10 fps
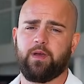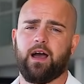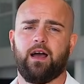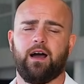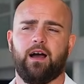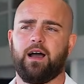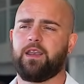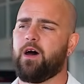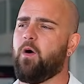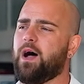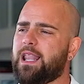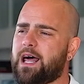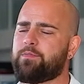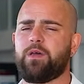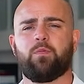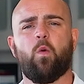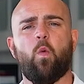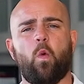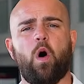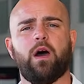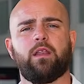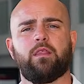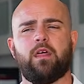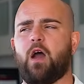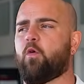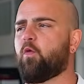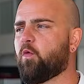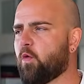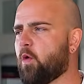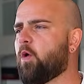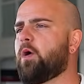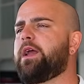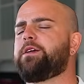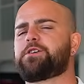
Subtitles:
me, I know, a lot of people want that roaring,